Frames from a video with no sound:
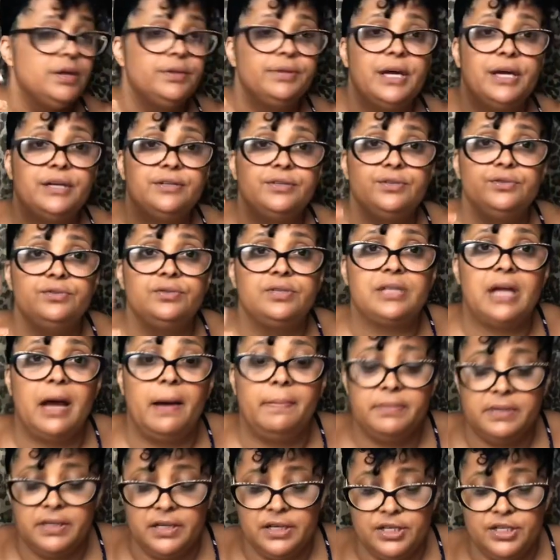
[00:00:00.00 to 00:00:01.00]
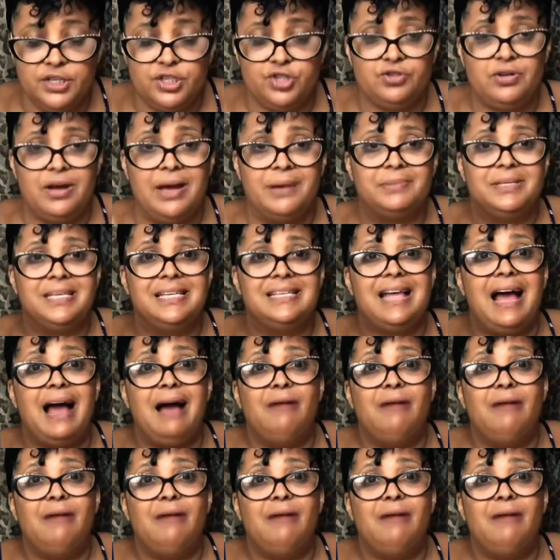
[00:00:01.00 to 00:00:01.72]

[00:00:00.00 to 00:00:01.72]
That dude stopped in his tracks. He said,